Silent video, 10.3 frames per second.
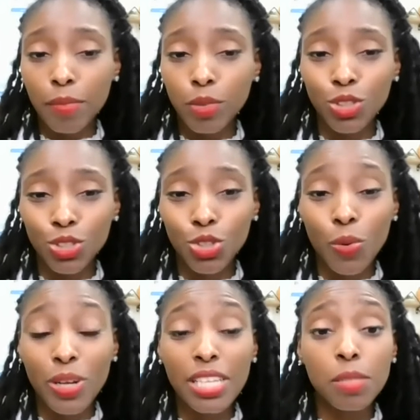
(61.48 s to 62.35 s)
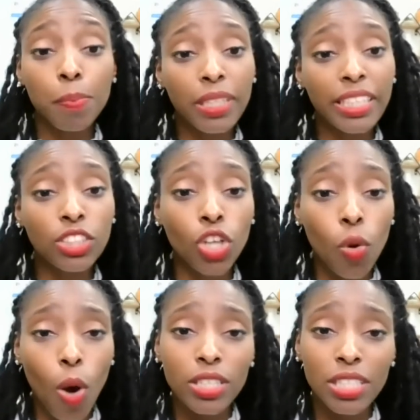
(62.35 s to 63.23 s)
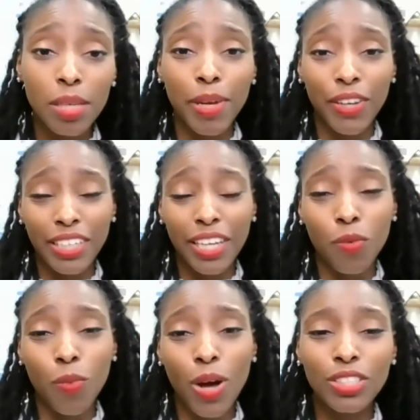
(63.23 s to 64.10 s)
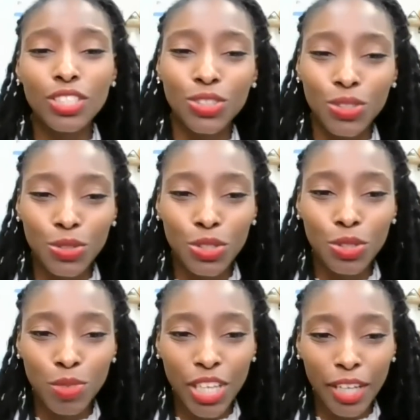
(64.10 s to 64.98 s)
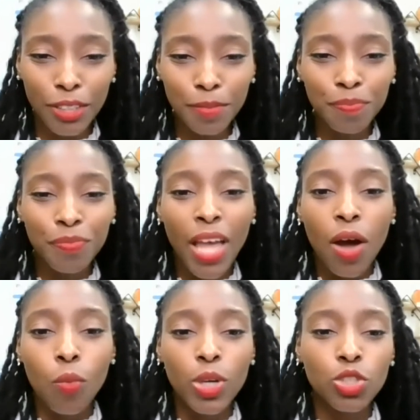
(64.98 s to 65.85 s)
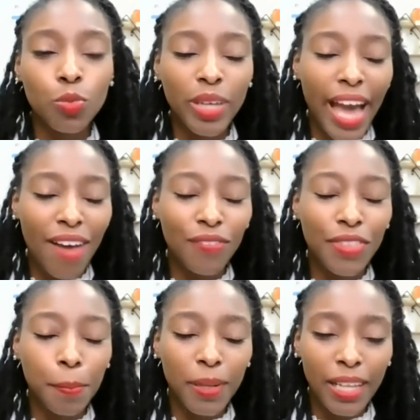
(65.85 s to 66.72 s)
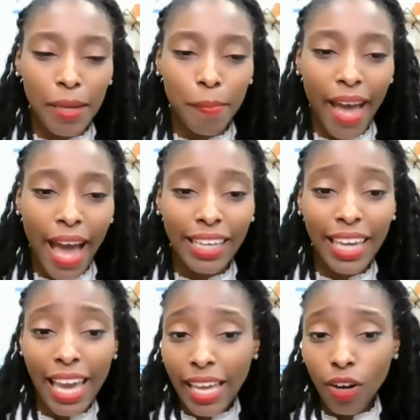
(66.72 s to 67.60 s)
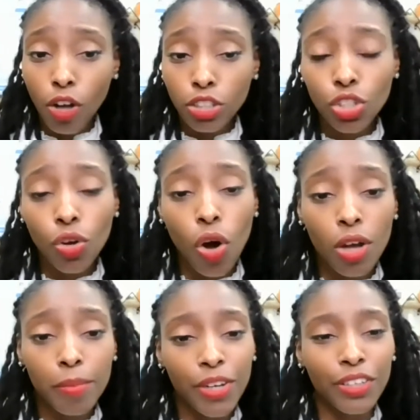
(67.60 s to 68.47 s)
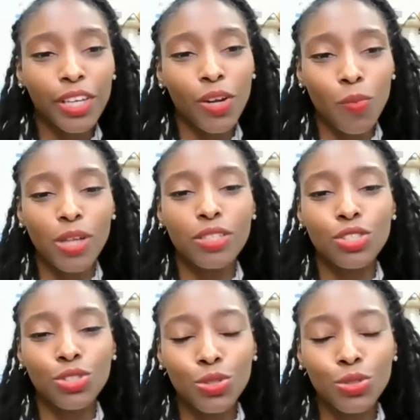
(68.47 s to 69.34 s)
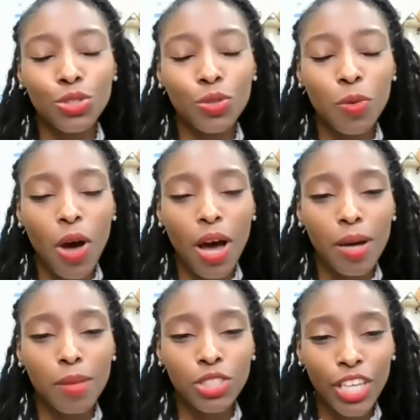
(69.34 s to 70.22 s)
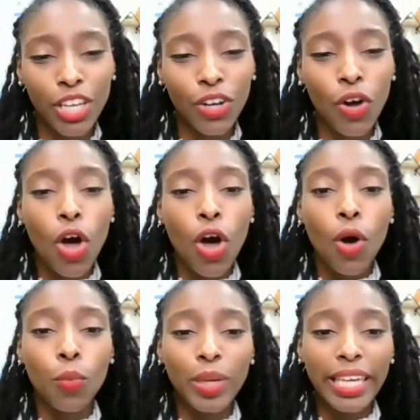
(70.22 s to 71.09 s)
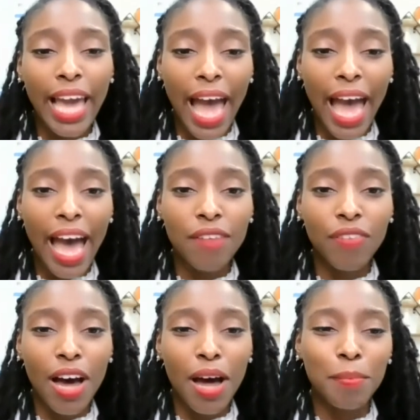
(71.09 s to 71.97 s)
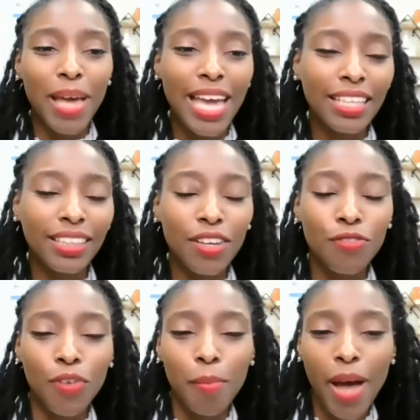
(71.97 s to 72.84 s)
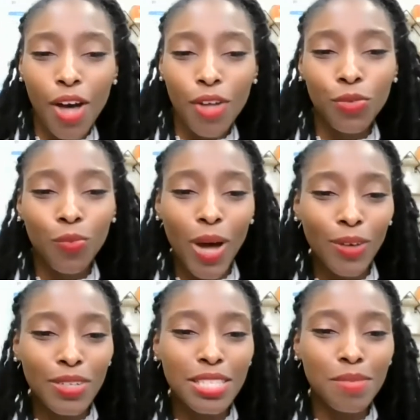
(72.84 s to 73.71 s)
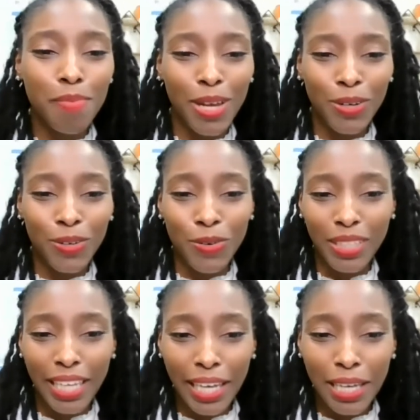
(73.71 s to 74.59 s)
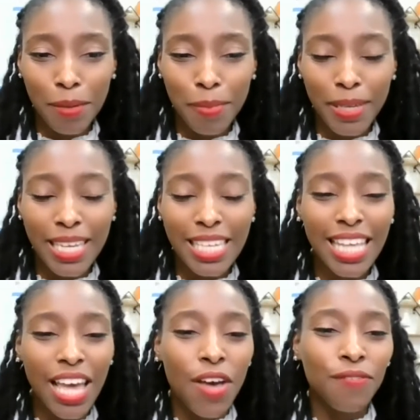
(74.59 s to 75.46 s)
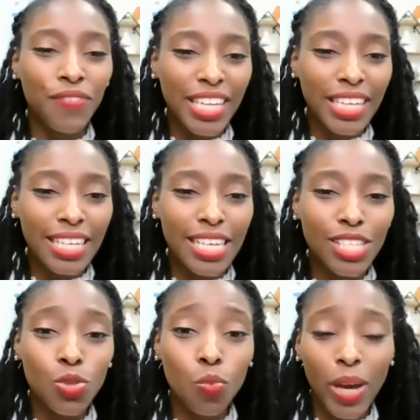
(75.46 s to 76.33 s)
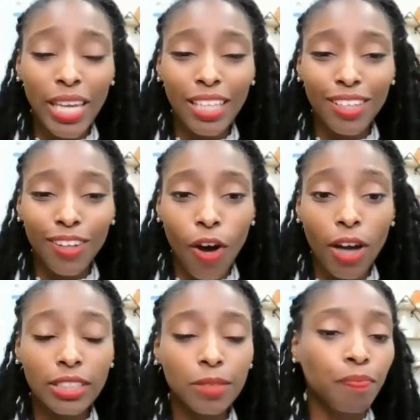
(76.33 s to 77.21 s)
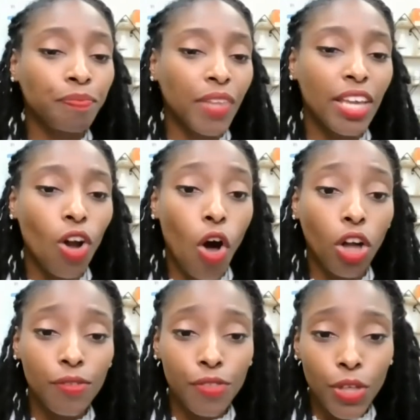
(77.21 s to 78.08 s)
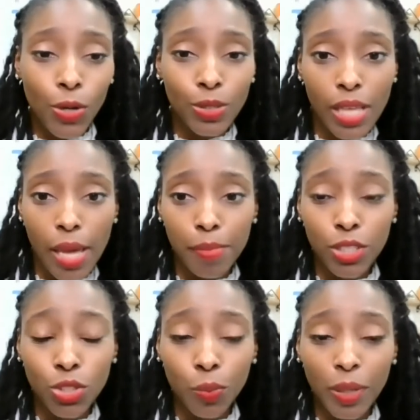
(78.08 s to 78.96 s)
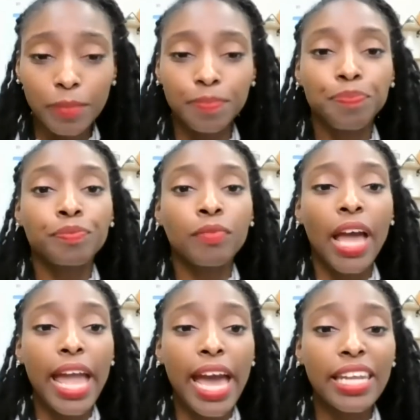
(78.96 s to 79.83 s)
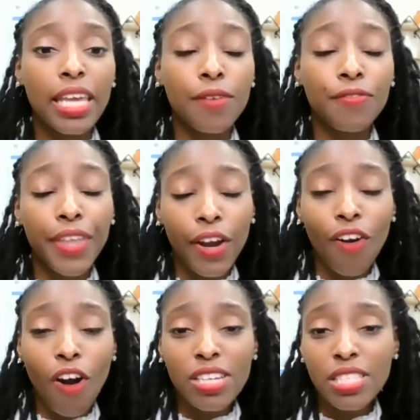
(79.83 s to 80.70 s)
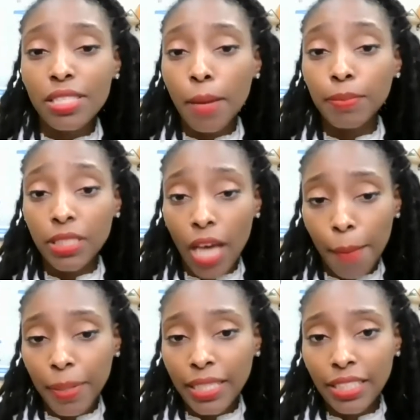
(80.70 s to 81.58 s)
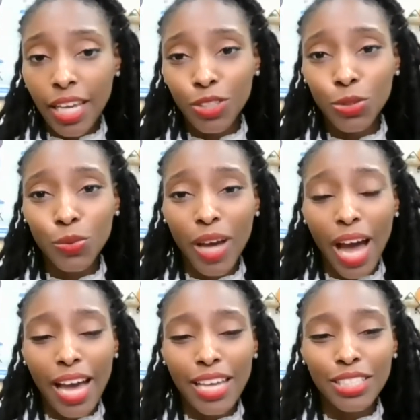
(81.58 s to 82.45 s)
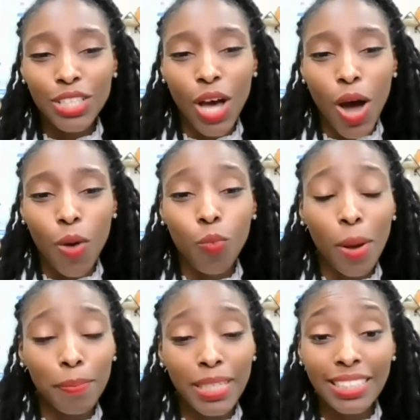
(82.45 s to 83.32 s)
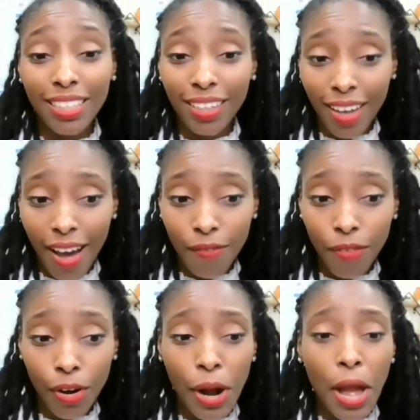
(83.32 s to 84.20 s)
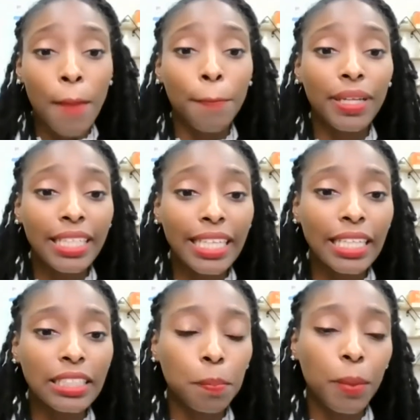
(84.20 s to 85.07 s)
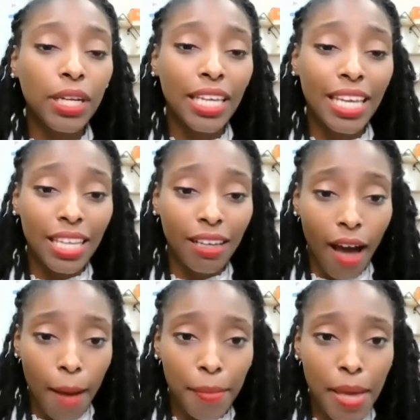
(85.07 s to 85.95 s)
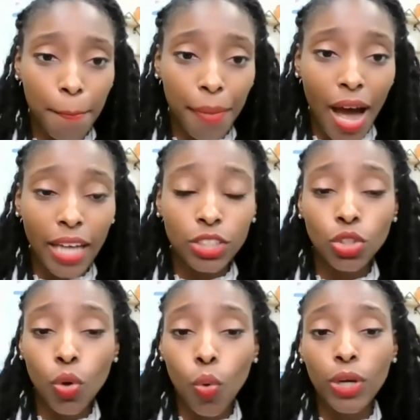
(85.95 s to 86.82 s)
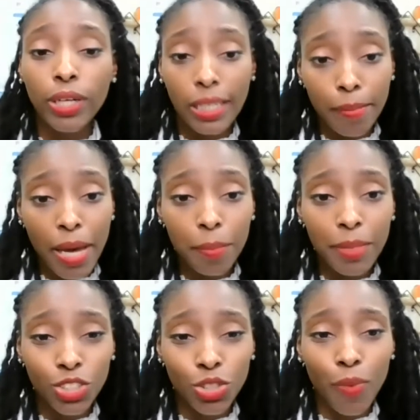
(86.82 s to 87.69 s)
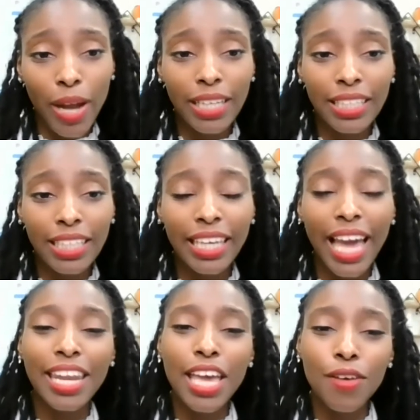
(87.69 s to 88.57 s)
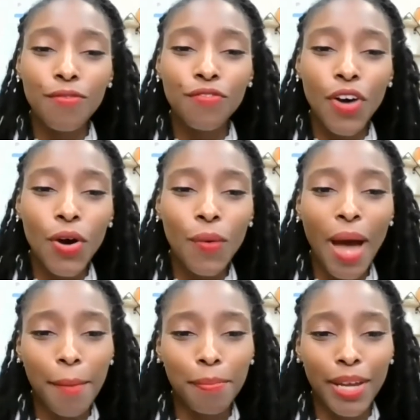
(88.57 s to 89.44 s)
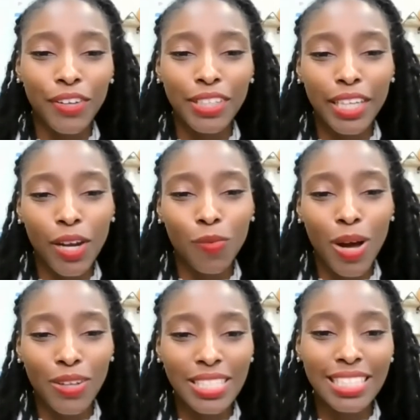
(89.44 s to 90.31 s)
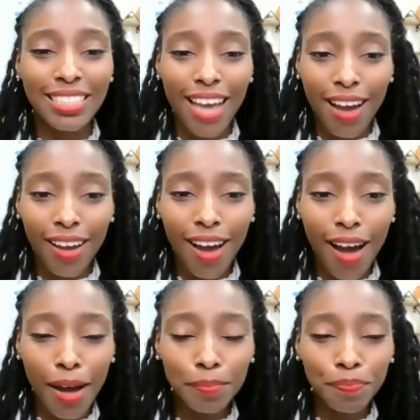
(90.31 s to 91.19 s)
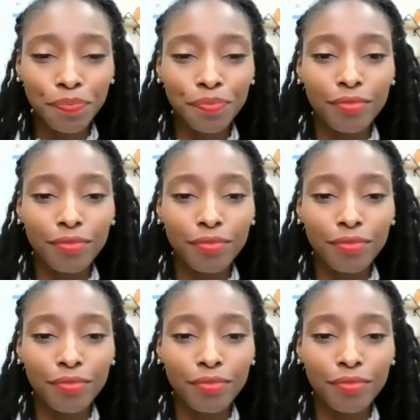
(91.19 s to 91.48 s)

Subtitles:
able to join us, please go on to MariCare Wellness YouTube channel, which we have the playback, and also on MariCare Wellness YouTube channel, we have anything from health, wellness, medical cannabis, fitness, weight loss, and all of those in between. And if there are some topics that you guys want me to cover, please put it in the comment box or email me directly at info@maricarewellness.com.